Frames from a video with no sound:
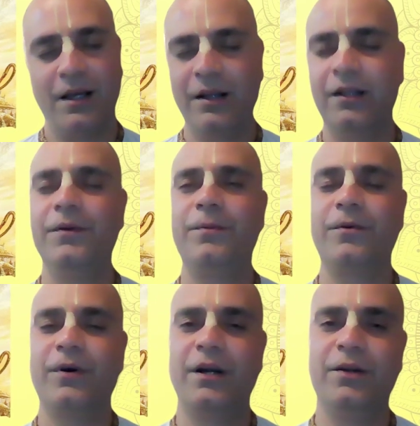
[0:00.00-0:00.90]
and they will
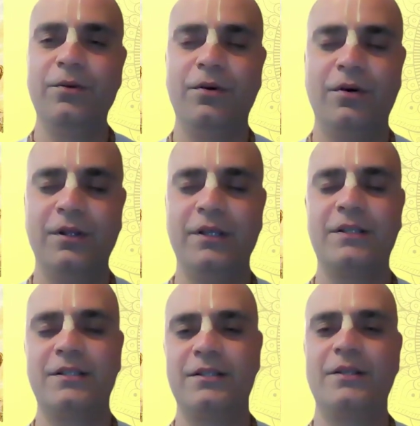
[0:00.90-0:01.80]
provide you all the
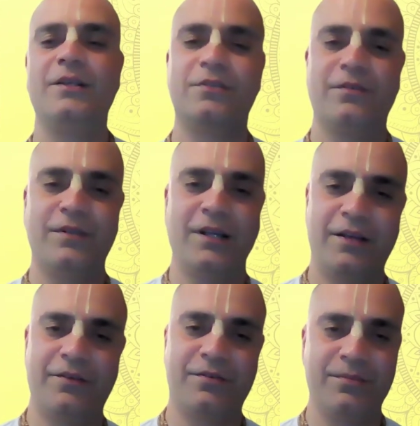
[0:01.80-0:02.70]
necessities of the
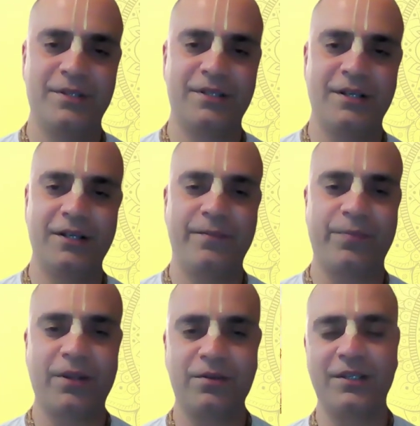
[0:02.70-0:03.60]
life, basically.
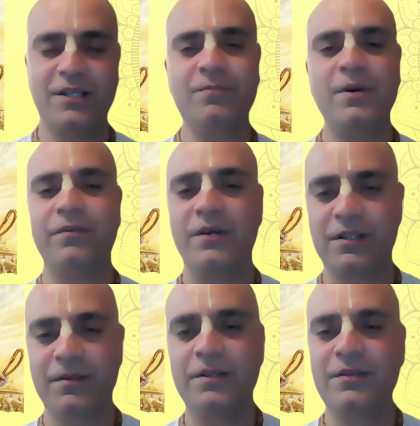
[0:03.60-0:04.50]
So just by
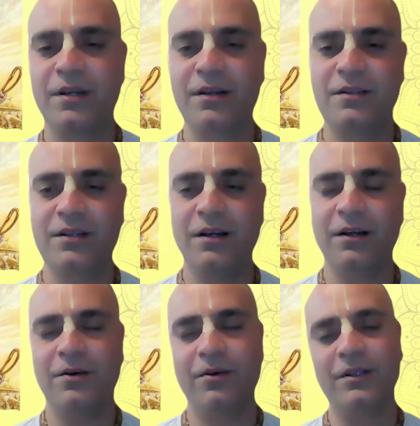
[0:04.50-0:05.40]
worshipping Sri Krishna,
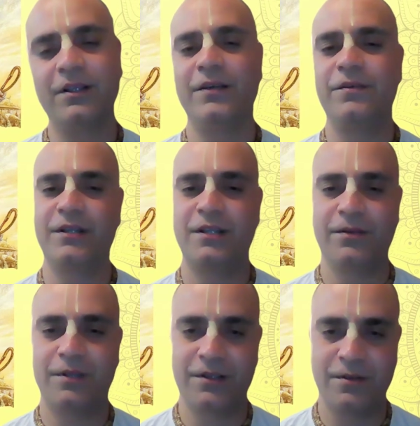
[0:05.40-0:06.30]
all the Devis and
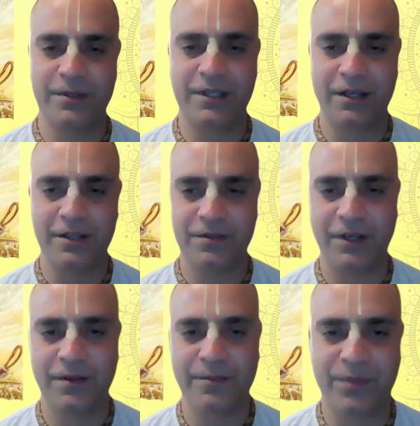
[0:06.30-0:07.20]
Devtas will be
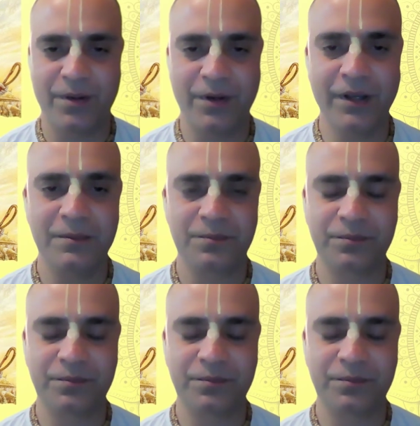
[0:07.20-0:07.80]
satisfied. Okay.